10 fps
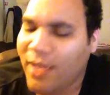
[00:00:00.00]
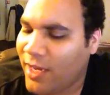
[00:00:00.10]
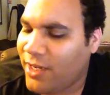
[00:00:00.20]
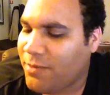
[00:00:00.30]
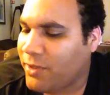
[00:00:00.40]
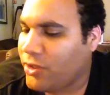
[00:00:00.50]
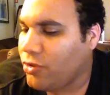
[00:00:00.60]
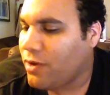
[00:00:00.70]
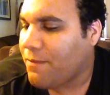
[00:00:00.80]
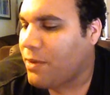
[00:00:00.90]
And number
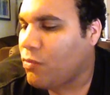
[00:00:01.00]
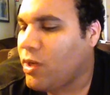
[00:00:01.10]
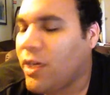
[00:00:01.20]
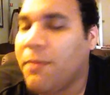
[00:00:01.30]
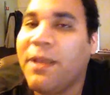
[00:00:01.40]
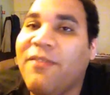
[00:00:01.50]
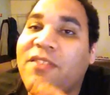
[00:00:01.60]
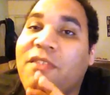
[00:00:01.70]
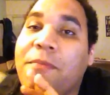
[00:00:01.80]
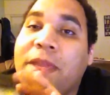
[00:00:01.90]
two, I've been wanting to play
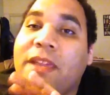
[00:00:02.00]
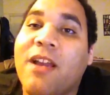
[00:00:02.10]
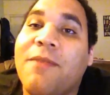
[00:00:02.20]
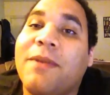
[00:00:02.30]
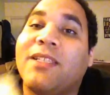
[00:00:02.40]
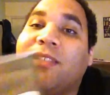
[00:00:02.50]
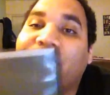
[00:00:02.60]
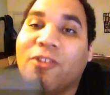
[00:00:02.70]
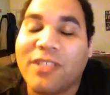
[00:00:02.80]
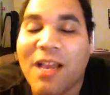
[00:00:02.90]
Viva Pinata because the
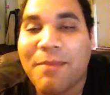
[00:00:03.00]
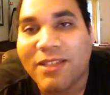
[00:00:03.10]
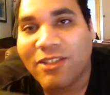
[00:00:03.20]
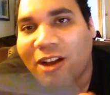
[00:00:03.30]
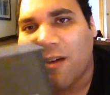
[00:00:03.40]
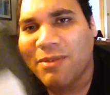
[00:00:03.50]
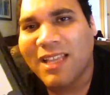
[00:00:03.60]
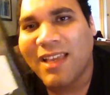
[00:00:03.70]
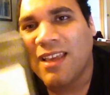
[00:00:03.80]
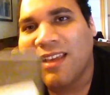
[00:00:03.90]
first time I saw it, I was
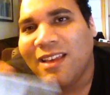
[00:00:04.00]
like,